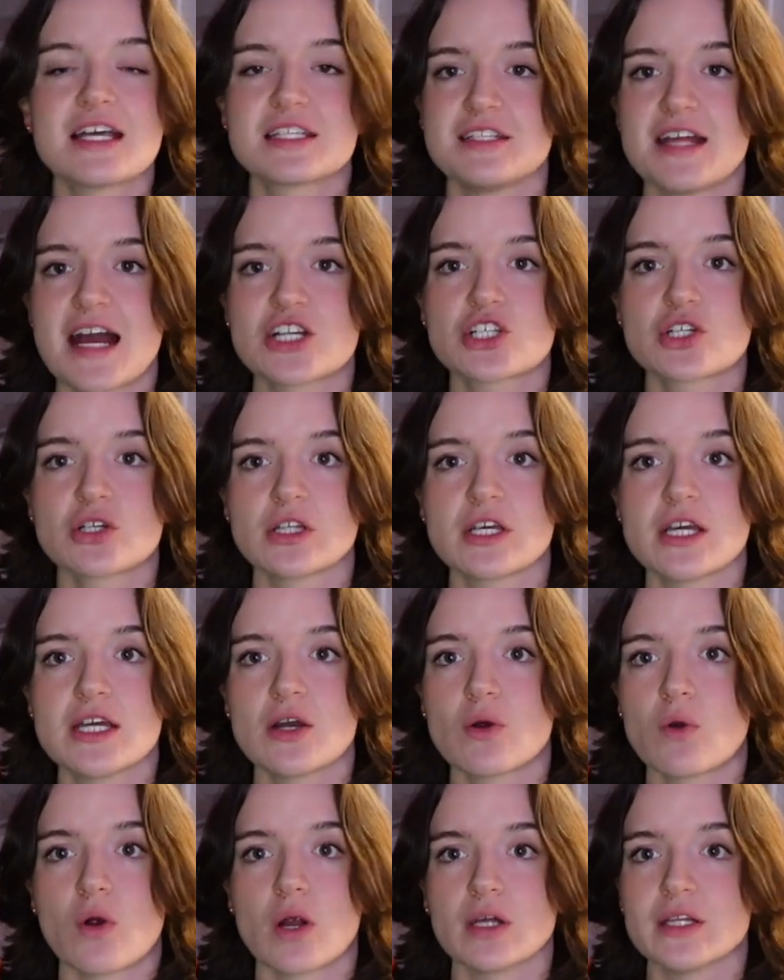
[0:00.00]
as
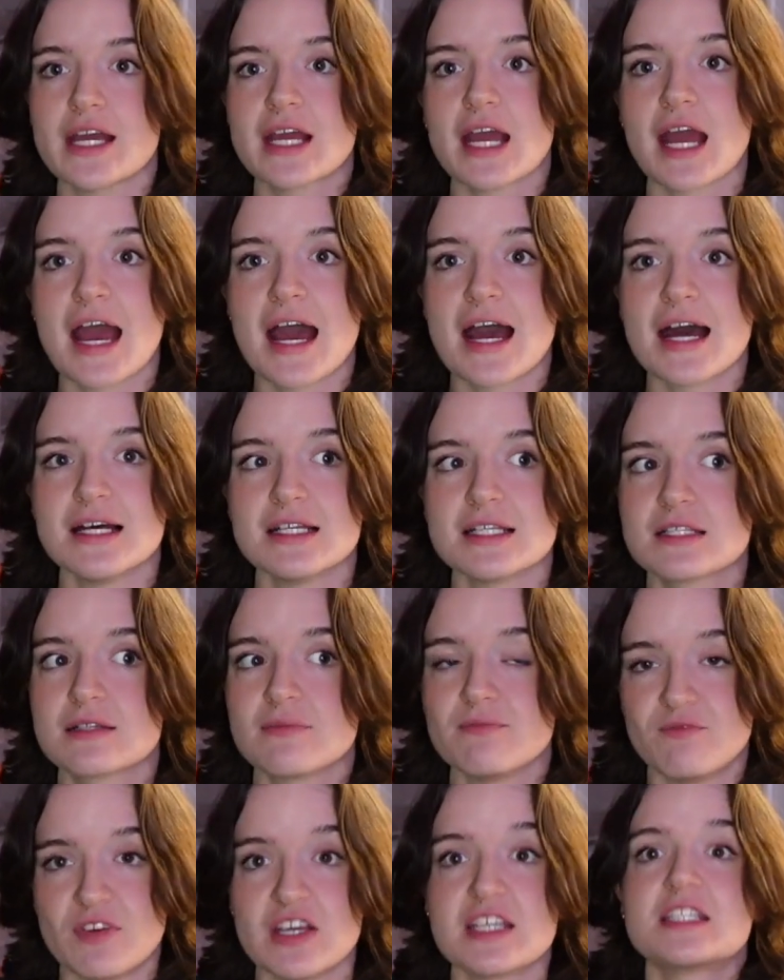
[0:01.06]
naturally or like
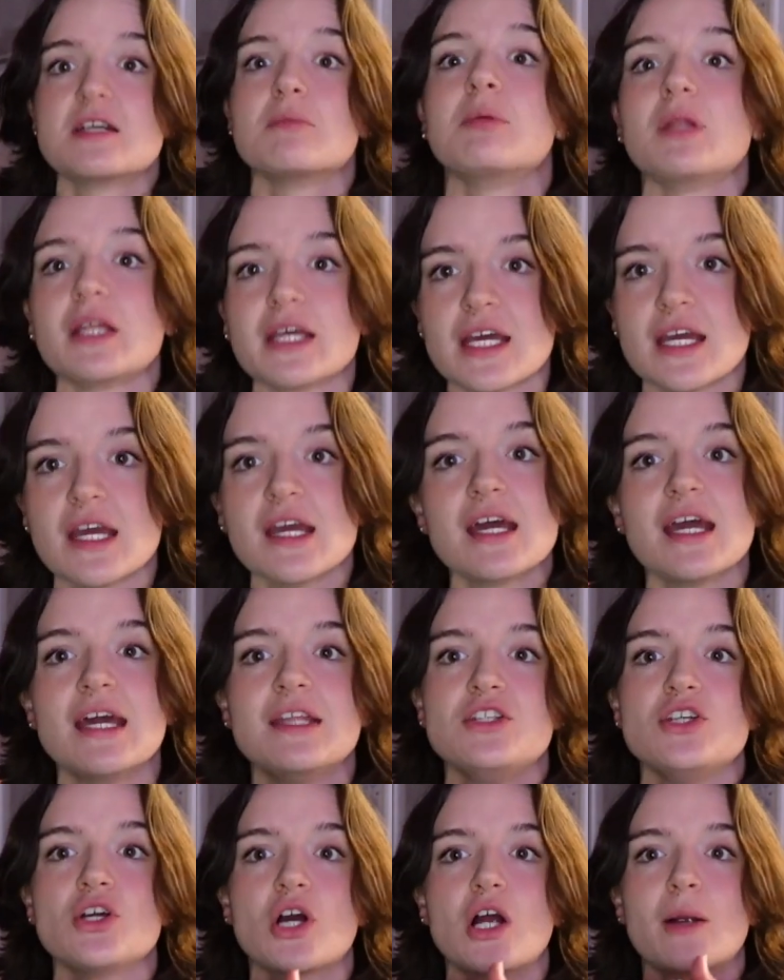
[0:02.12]
as visibly
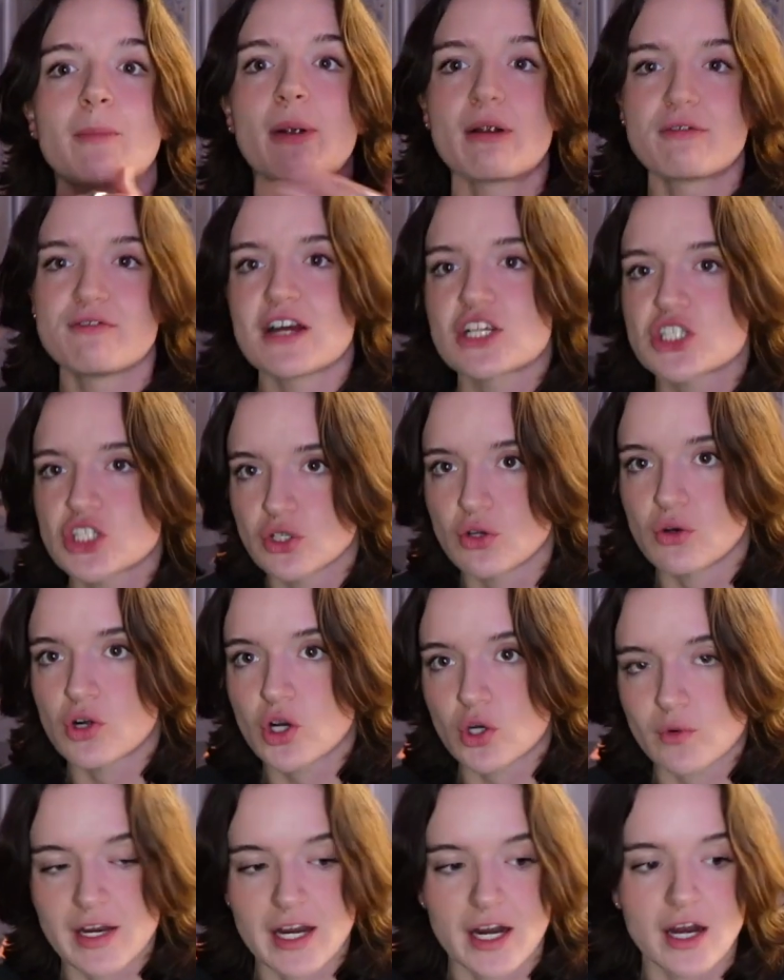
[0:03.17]
in your
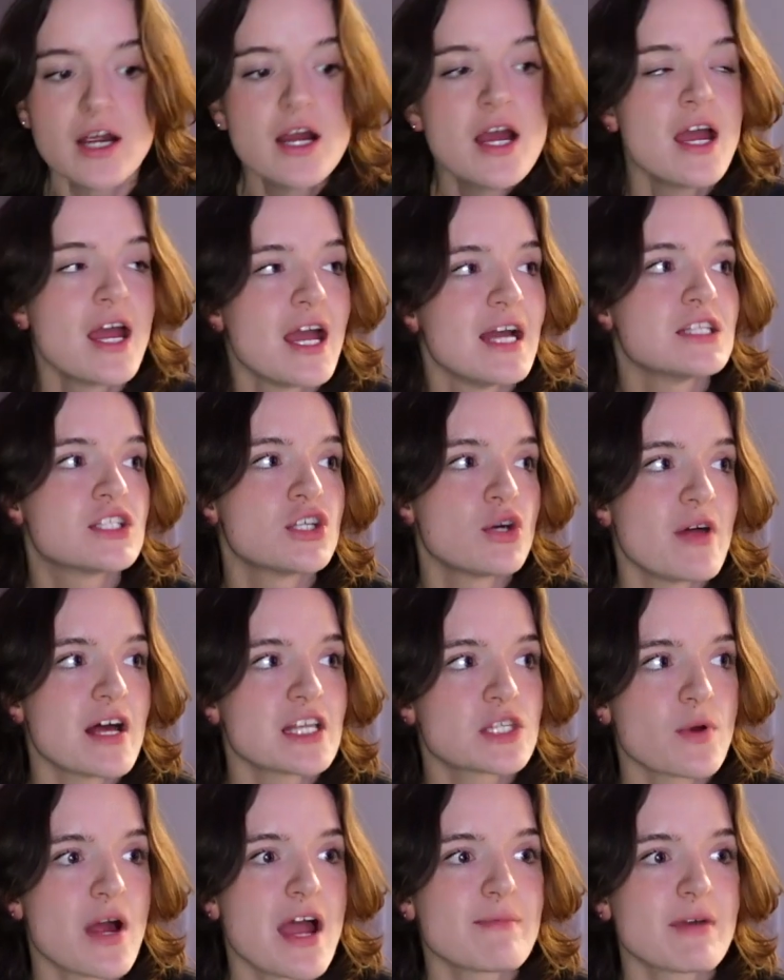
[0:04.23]
professional career. And so
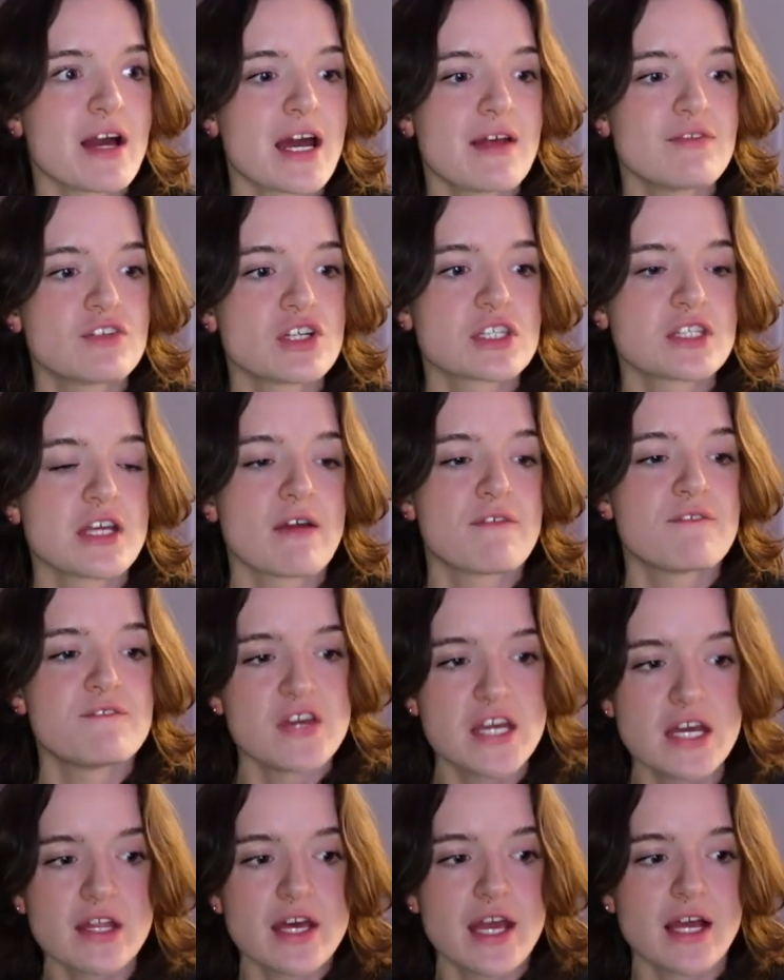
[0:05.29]
that's why I'm kind of just like
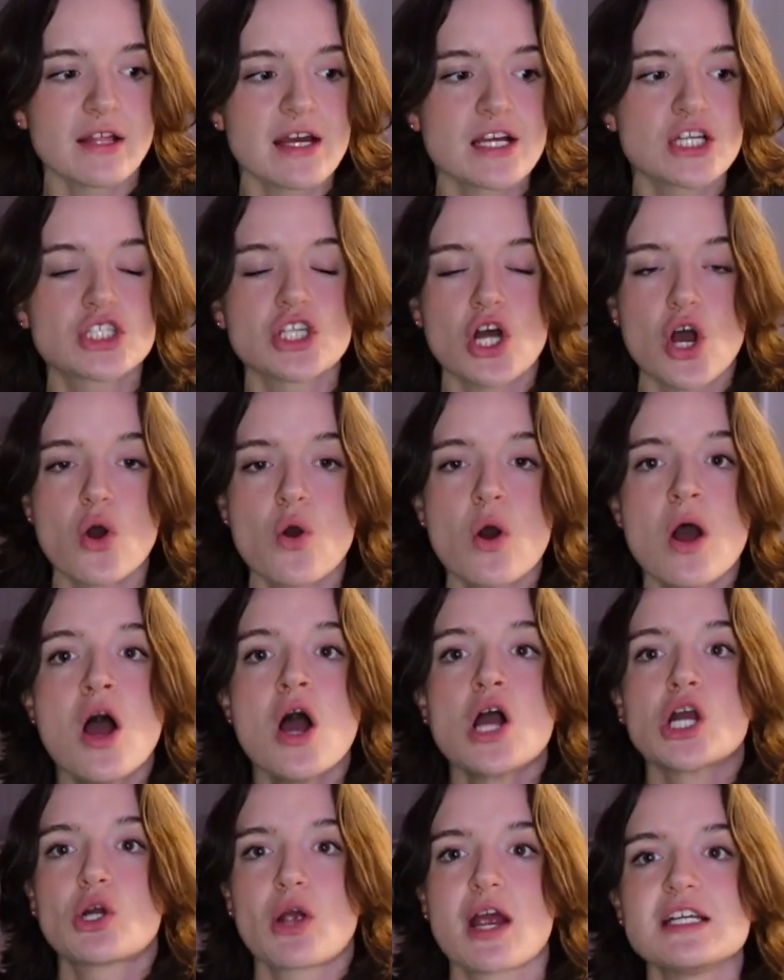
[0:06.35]
feeling like so
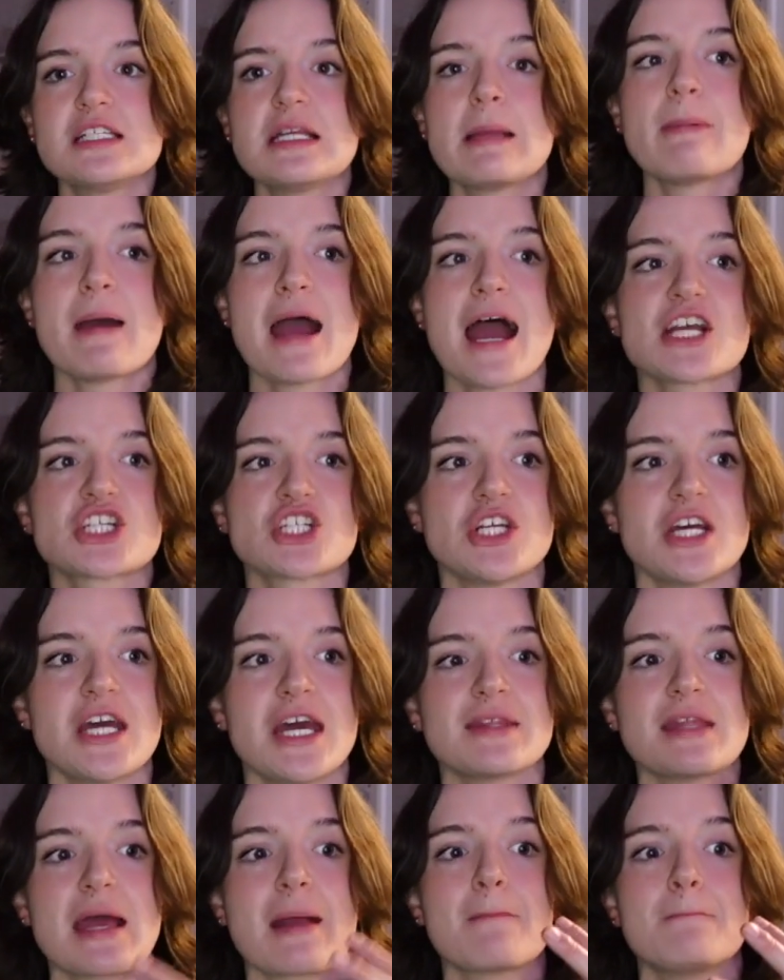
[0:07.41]
crazy
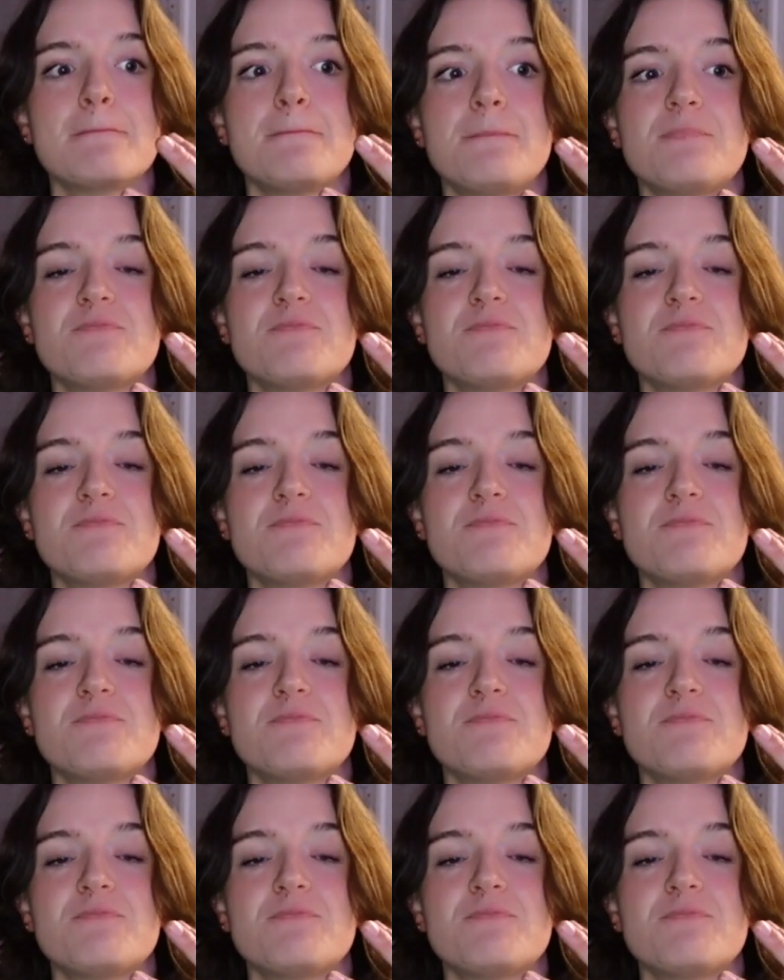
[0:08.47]
passionate and like